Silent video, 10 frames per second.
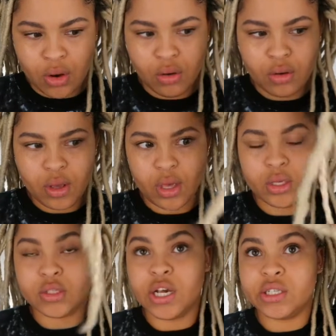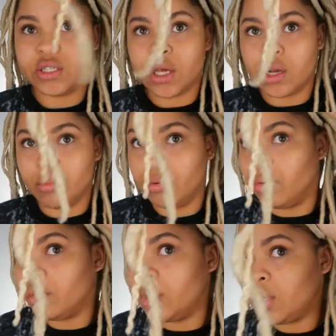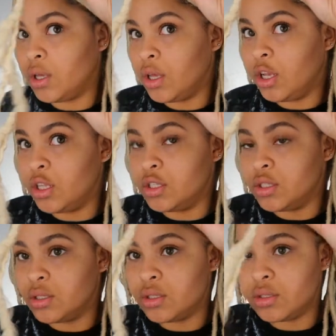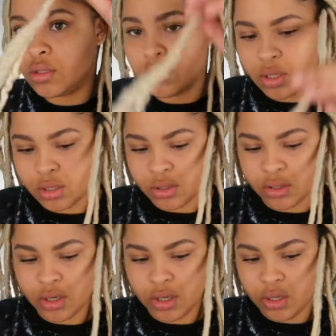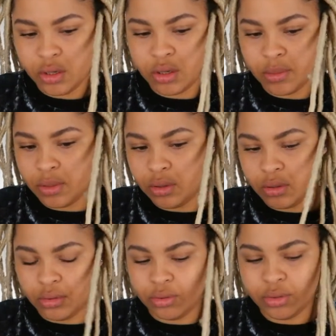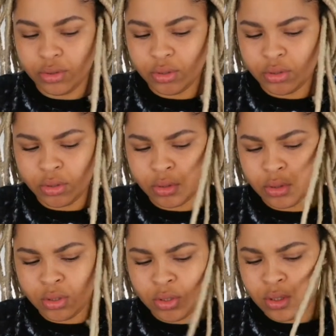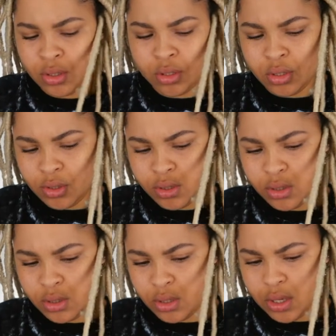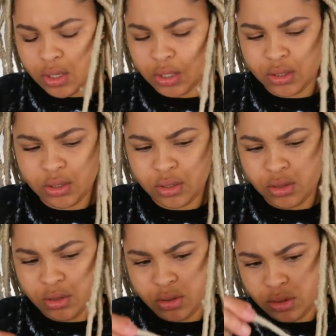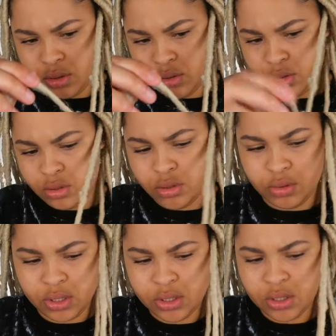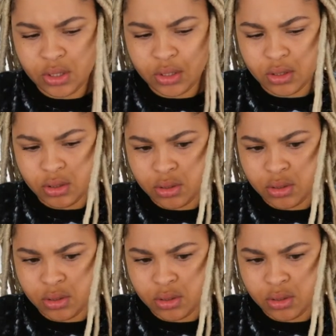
Okay, so I just kind of pulled it and it just kind of started coming loose, and I guess twist it.